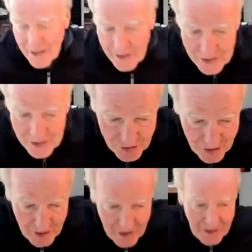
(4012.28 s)
is,
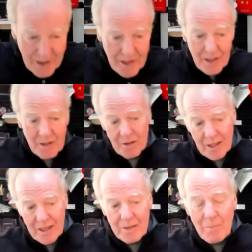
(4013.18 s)

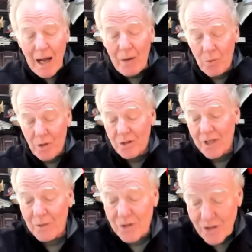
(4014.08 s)
in my words, I
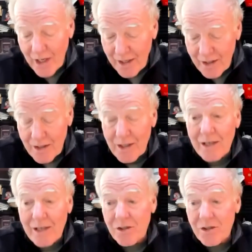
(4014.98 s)
would say,
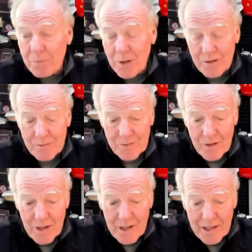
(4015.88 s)
not separate,
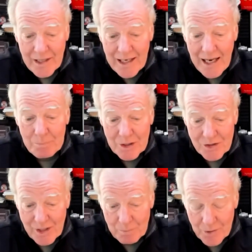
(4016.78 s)
cannot be
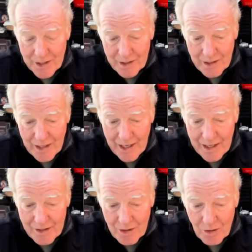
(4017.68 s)
separated,
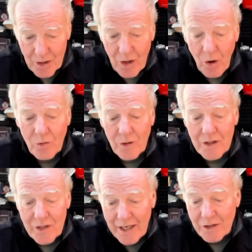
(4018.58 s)
and only
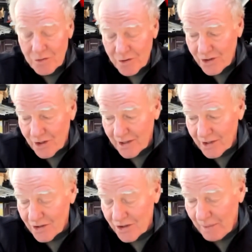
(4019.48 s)
dangerously
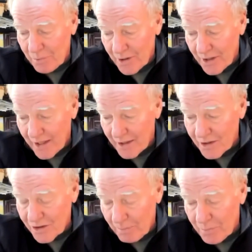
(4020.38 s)
separated
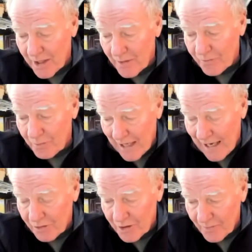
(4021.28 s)
from the
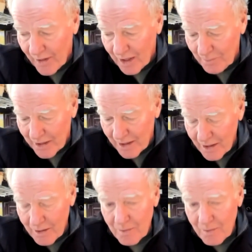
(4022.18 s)
outer development.